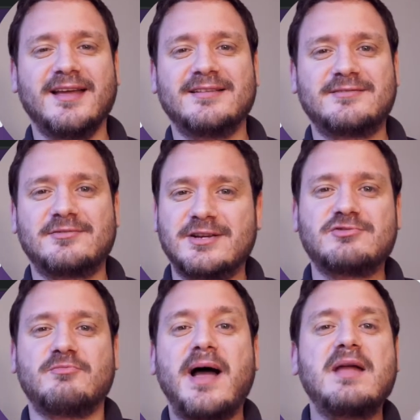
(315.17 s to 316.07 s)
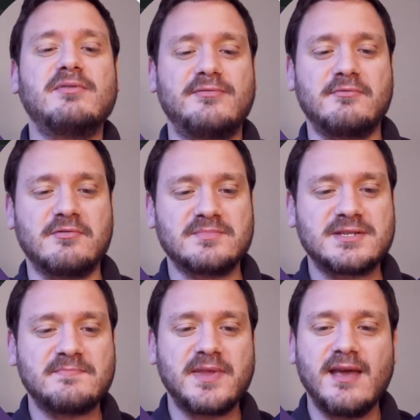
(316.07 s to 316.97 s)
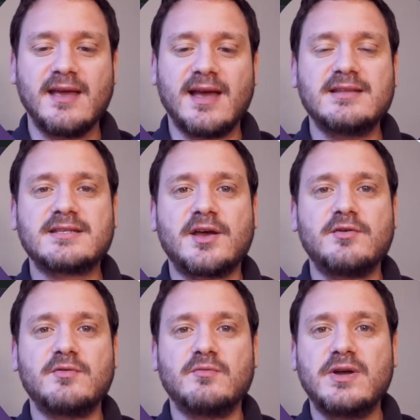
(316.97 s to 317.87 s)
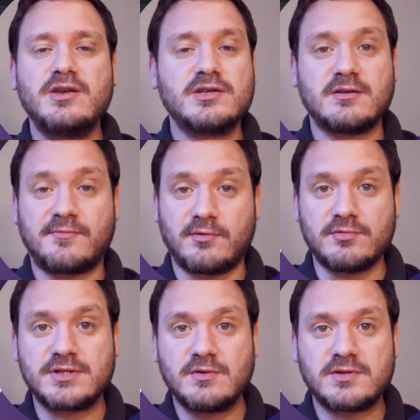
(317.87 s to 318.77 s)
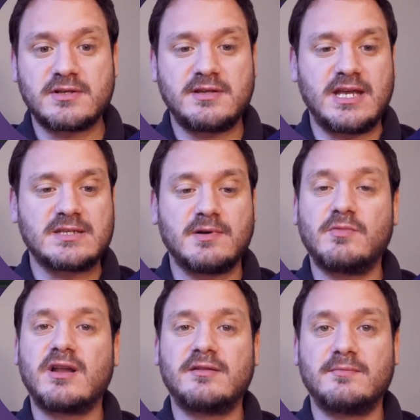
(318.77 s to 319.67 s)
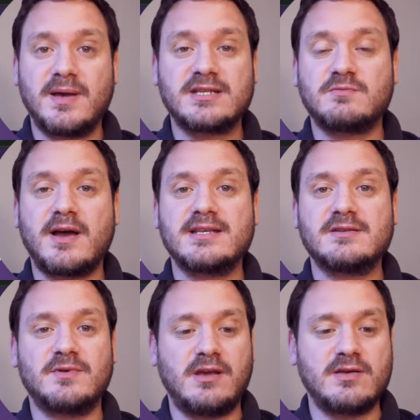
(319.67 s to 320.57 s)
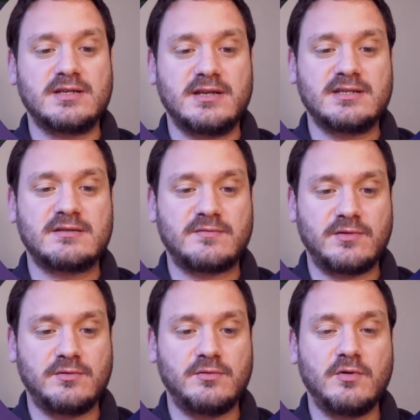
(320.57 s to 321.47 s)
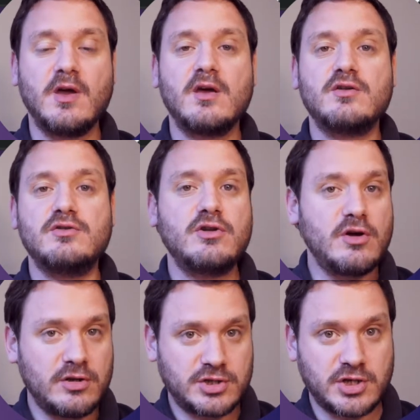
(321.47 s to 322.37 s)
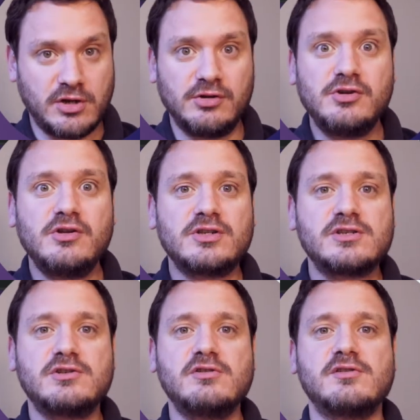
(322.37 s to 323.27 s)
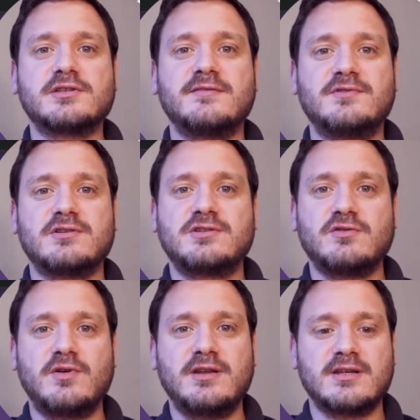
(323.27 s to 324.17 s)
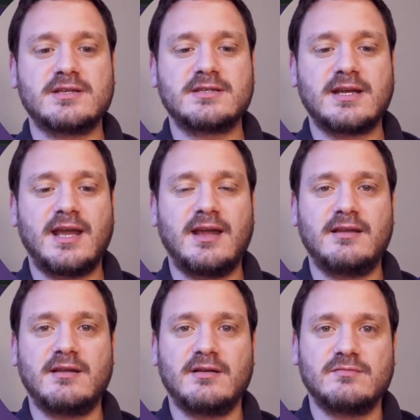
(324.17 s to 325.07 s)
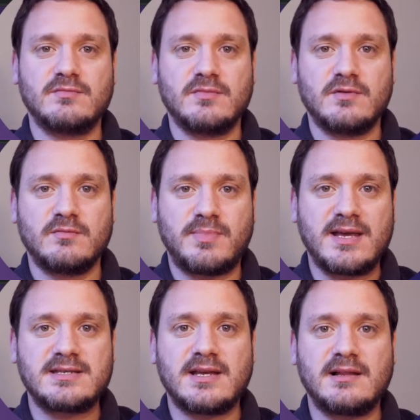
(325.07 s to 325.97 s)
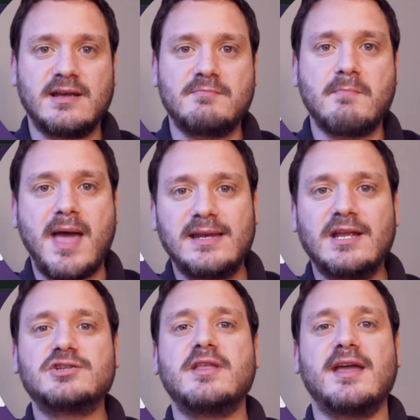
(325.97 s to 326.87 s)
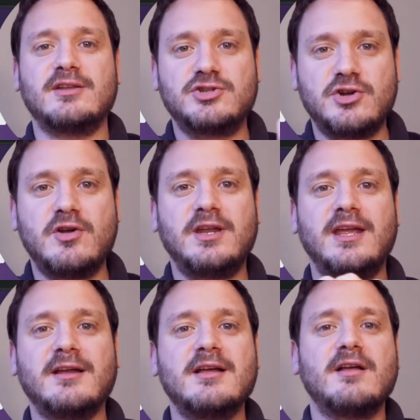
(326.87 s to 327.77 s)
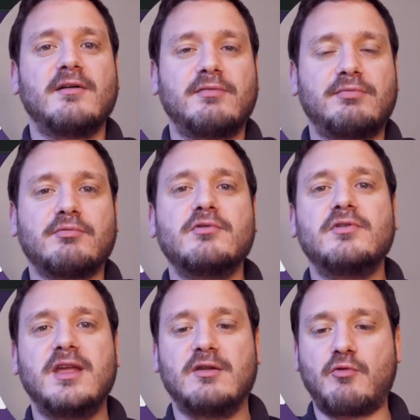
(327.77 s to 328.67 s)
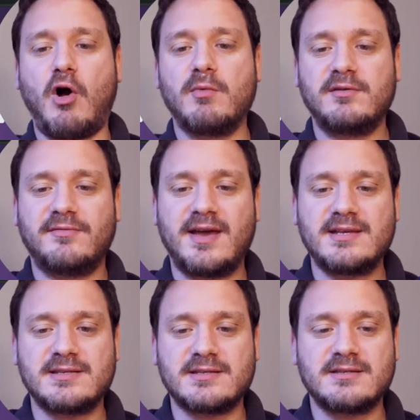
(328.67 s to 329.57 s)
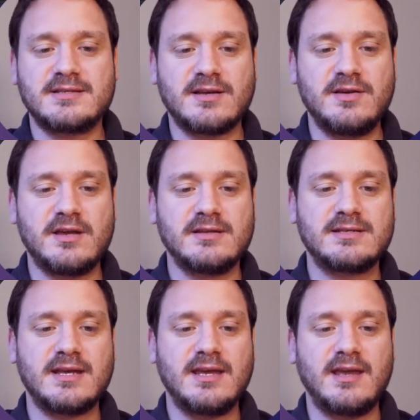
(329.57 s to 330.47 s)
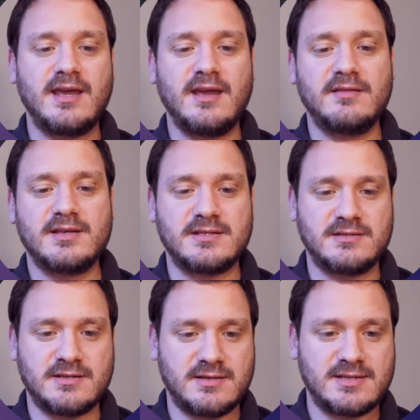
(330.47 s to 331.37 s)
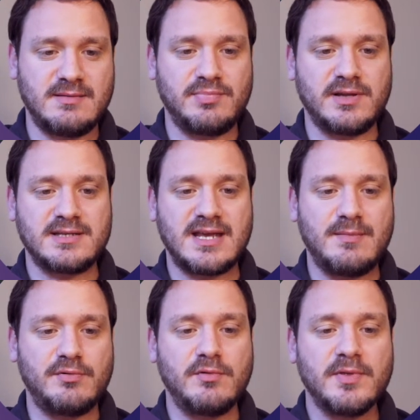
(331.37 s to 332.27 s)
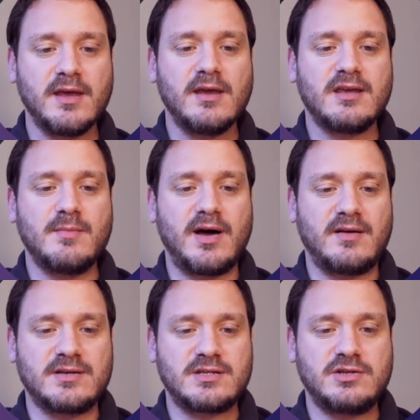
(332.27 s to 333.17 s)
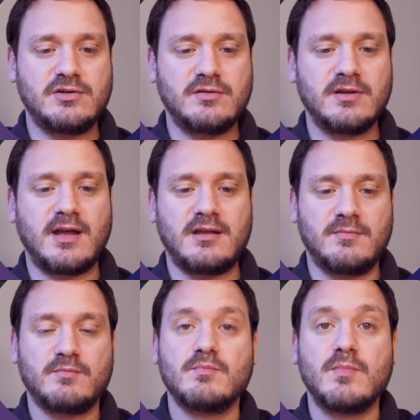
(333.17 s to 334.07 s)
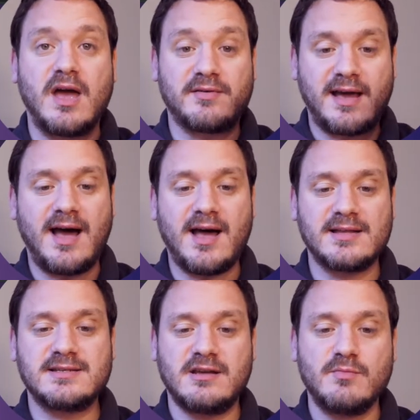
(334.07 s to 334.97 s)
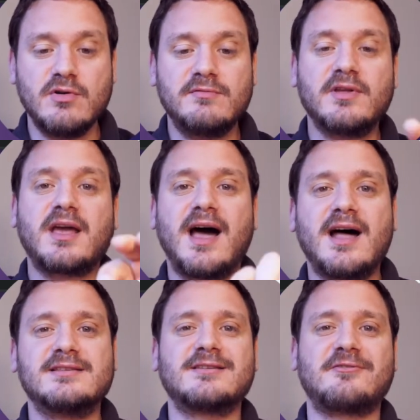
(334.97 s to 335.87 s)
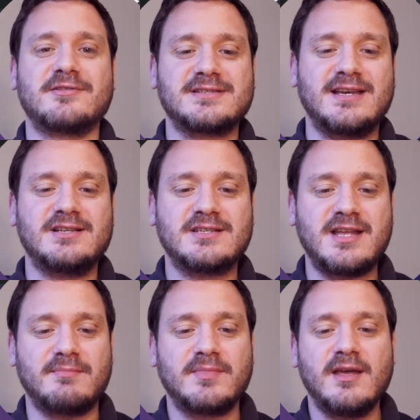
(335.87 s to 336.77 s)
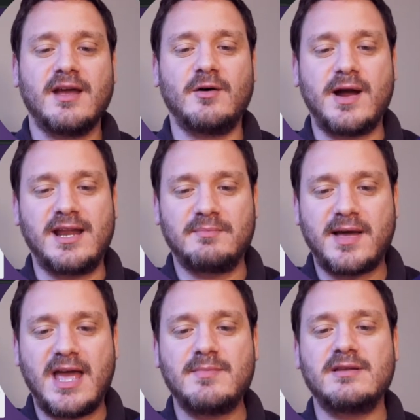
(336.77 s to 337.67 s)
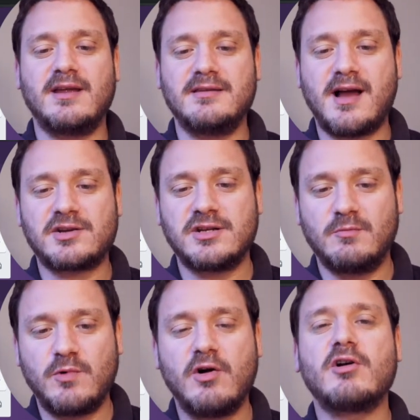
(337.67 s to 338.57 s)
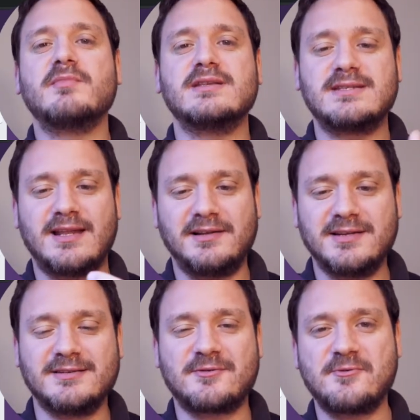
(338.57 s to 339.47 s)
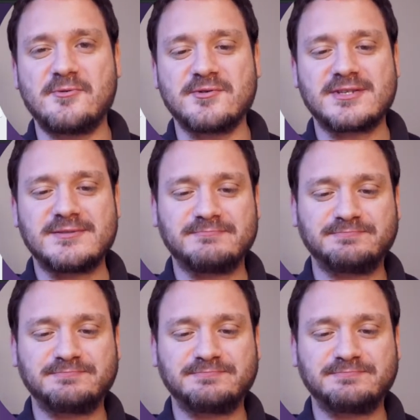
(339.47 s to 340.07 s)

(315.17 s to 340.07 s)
traditional paper forms. And so we use it for all sorts of things, but one of the best ways that we use it is to nurture new students who've just joined us and basically manage their journey through the enrollment phases. And so you can see here, this is just a simple example. You might have a student and you have cards and you move the cards across each step, awaiting payment, induction and welcome, and settled into course.